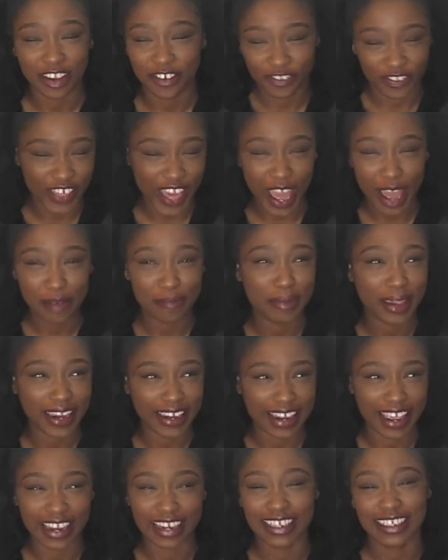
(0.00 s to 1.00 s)
if that
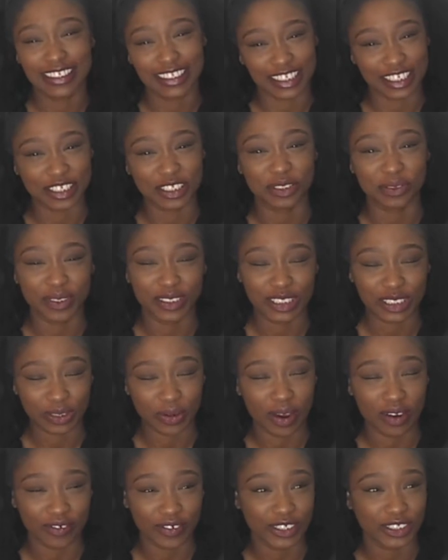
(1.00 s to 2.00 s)
made any sense
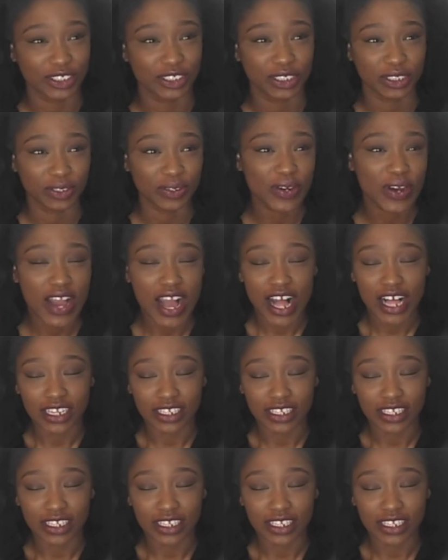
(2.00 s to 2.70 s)
whatsoever to you.